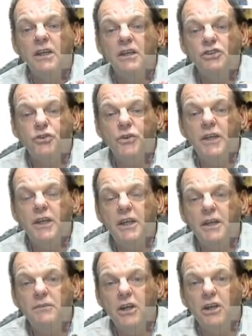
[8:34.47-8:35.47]
And
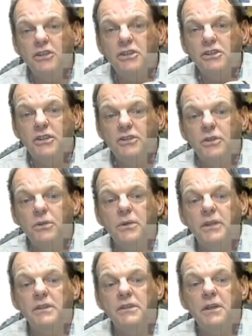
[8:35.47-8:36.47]
shrinking of the hearts is
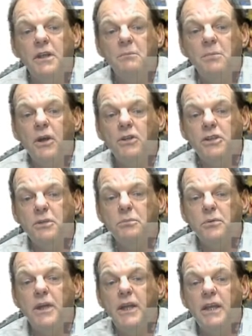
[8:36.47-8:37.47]
notorious. Parts of the
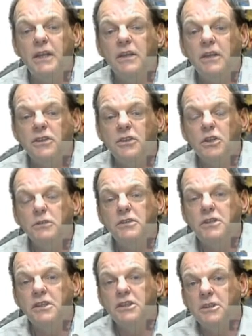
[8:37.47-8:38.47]
brain, the
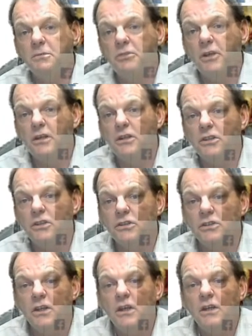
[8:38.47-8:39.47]
nervous system failures.